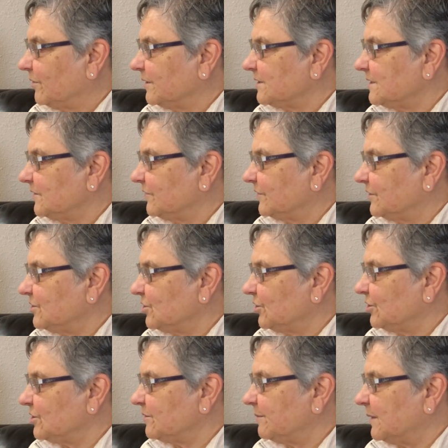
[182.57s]
Christopher
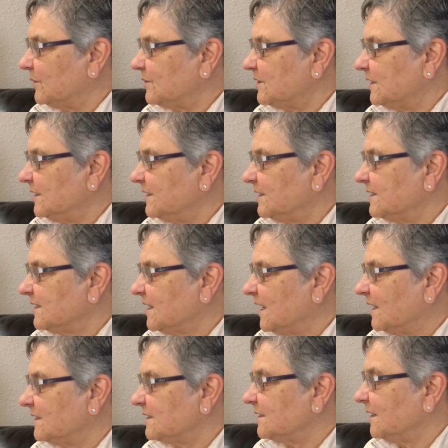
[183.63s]
Church Mouse in
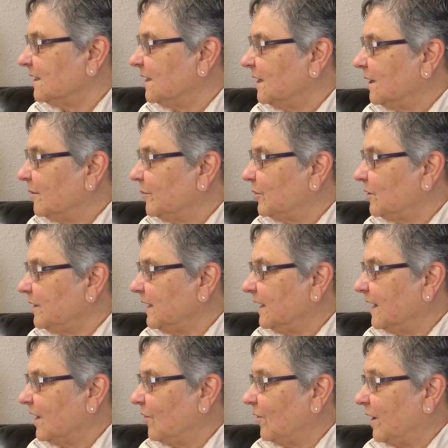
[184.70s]
disgust, pulling
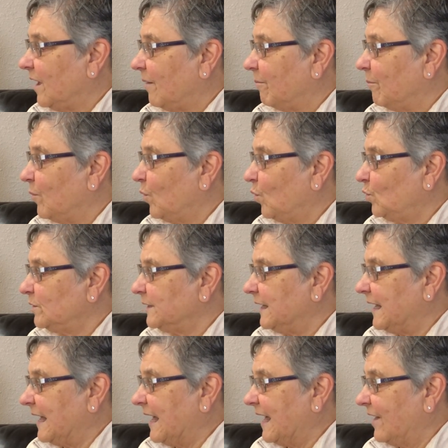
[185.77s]
out a
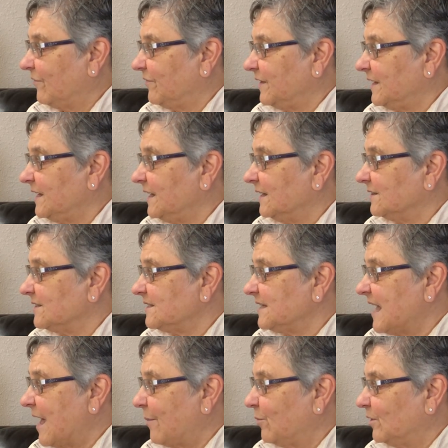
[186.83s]
moldy, half-eaten
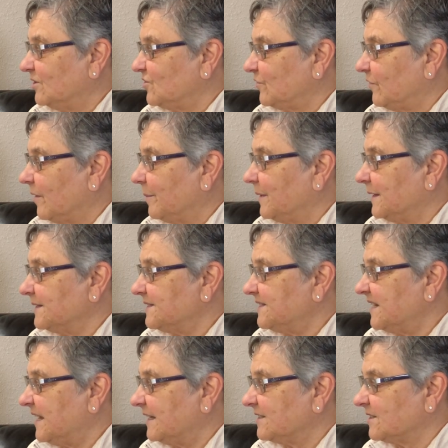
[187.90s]
sandwich from his
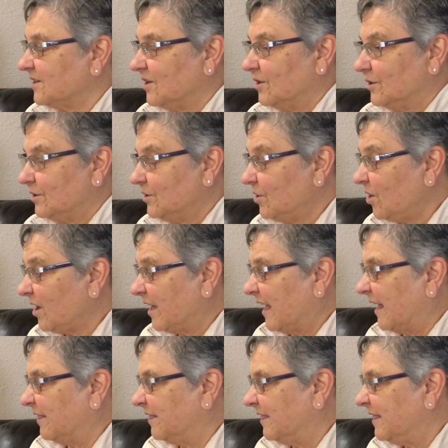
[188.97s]
desk. Look
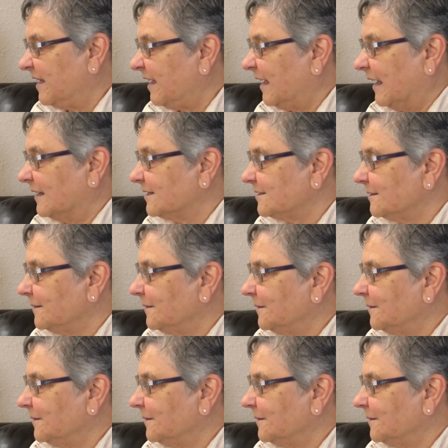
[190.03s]
at this.